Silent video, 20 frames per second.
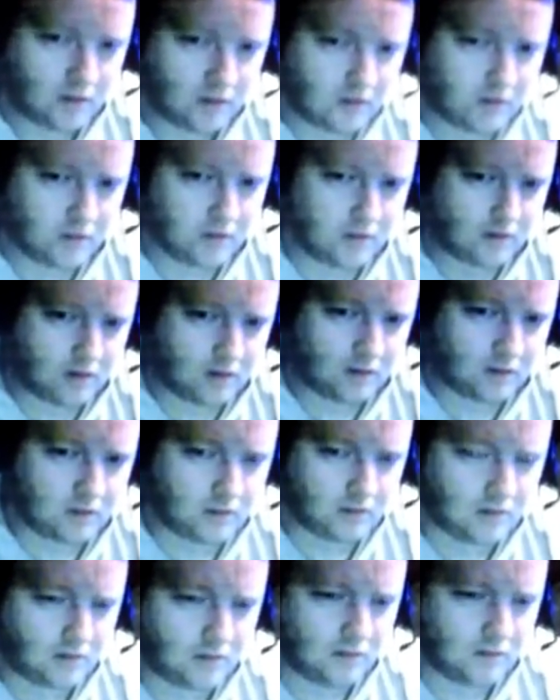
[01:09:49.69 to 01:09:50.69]
Some people are saying
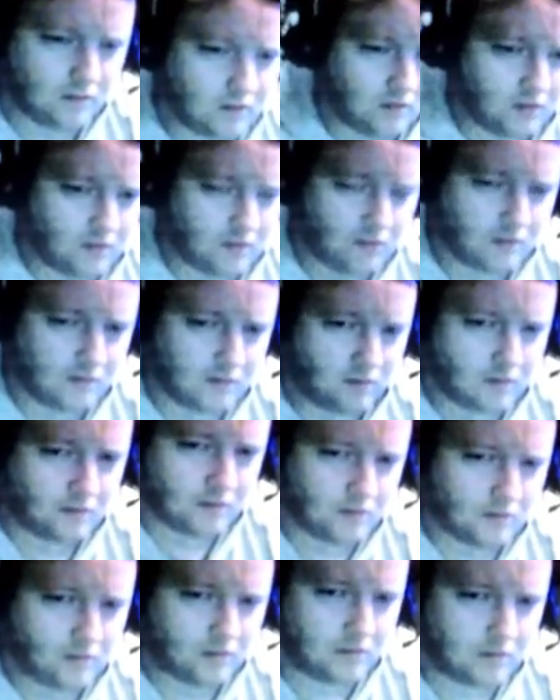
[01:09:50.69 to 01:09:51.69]
good. I'm saying good. It was
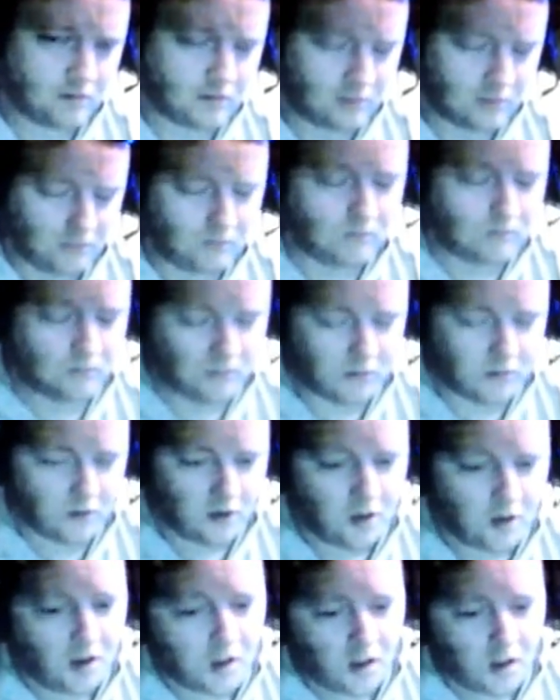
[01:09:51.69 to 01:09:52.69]
actually a really good movie. I
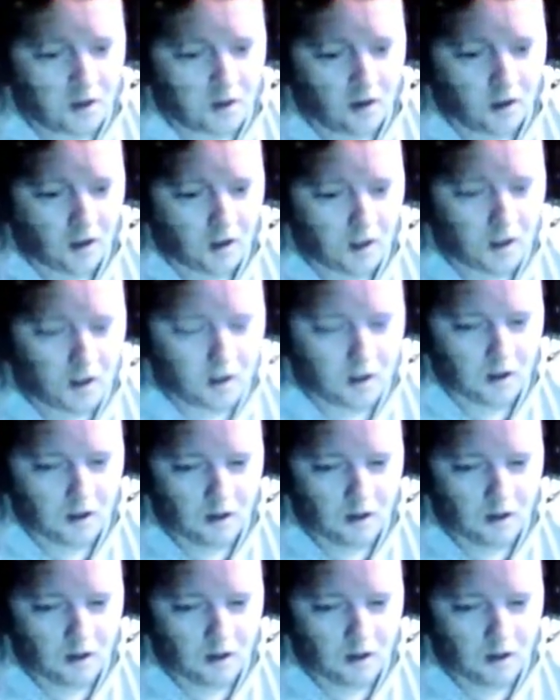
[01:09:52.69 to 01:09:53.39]
saw it recently.